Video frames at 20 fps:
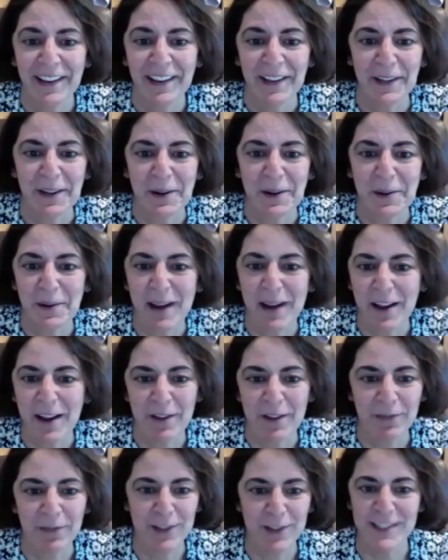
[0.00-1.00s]
I
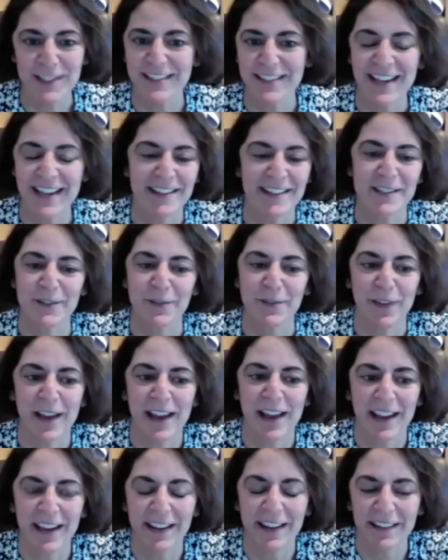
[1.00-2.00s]
offered to
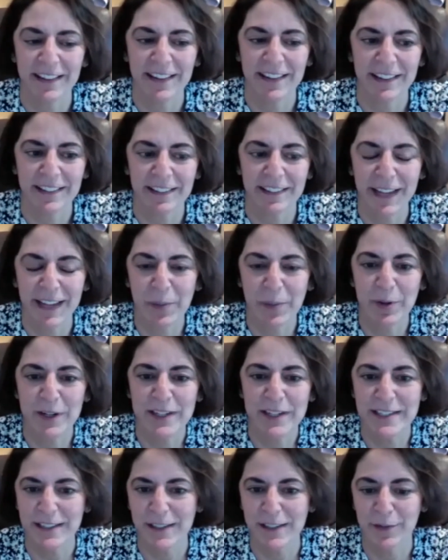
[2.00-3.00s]
testify in a labor
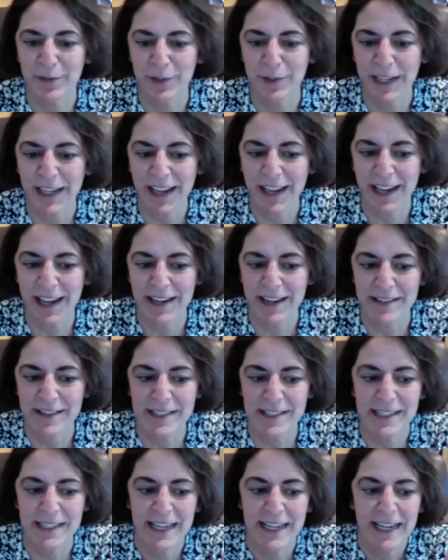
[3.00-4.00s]
and delivery case.